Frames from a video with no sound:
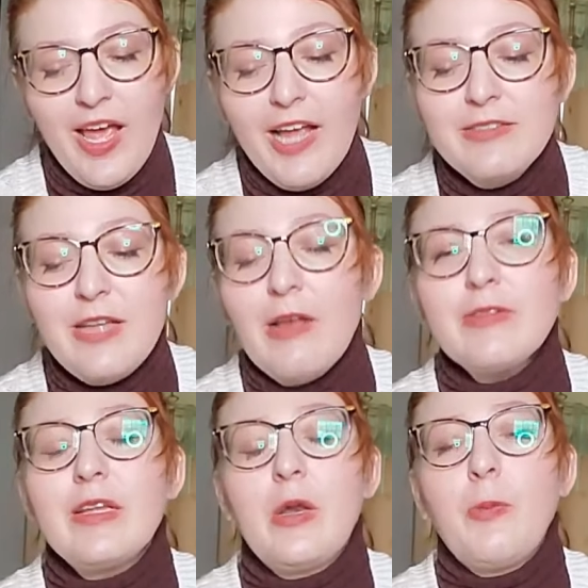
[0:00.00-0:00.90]
It
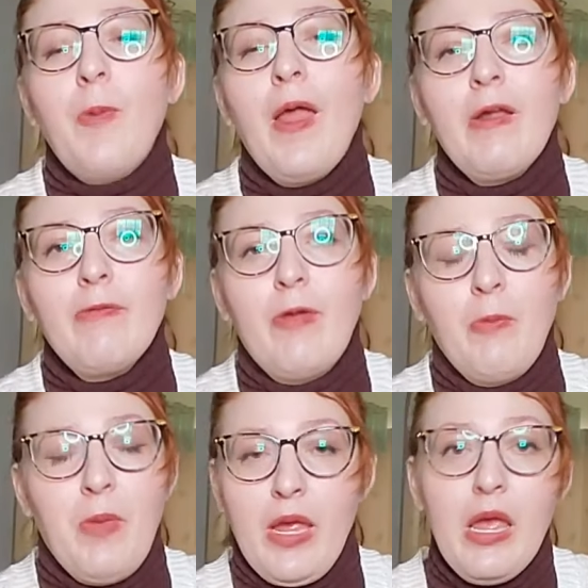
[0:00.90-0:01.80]
doesn't
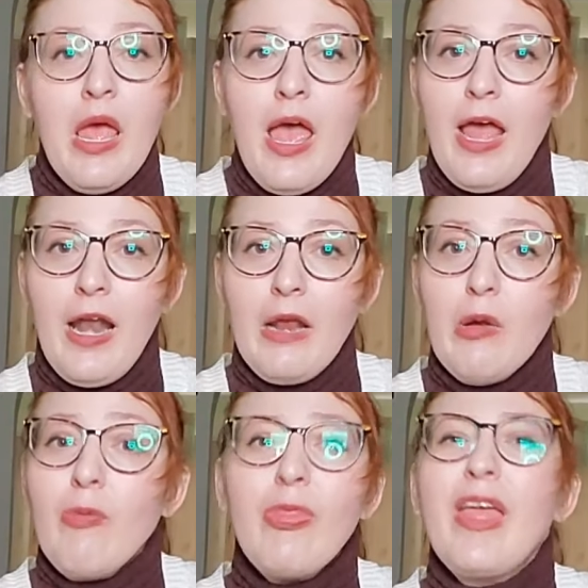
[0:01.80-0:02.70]
benefit me. And I
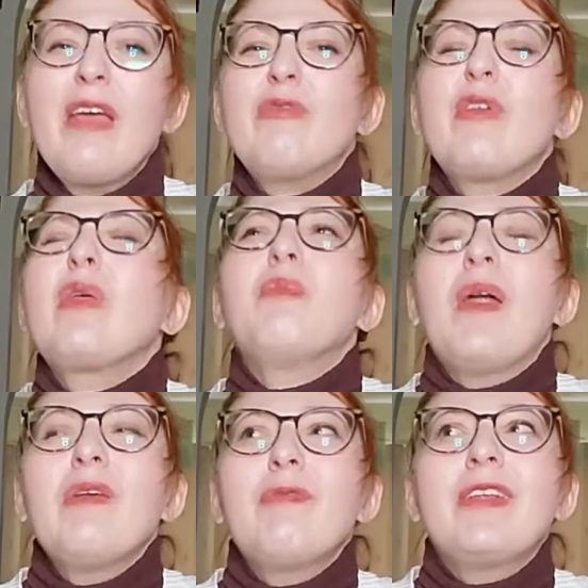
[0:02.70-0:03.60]
don't think it really
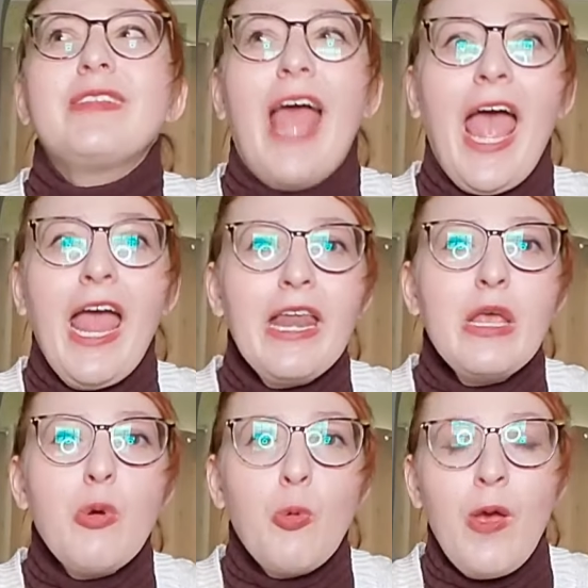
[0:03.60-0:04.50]
benefits
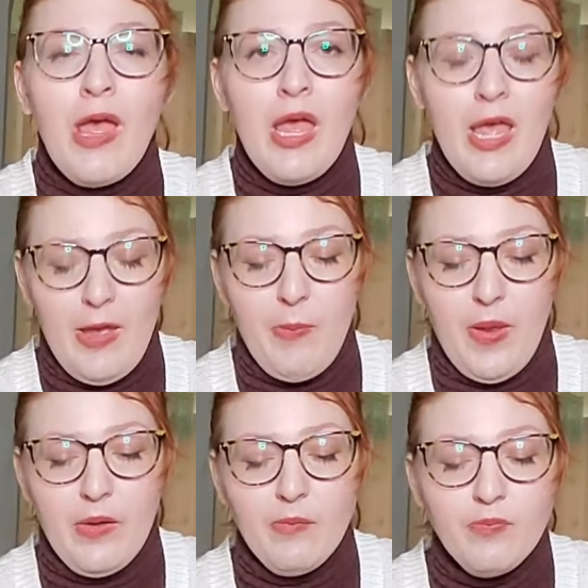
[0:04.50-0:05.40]
any
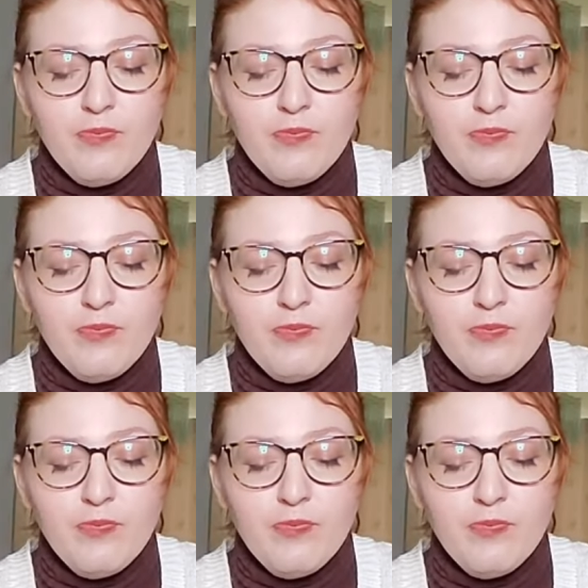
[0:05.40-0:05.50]
women.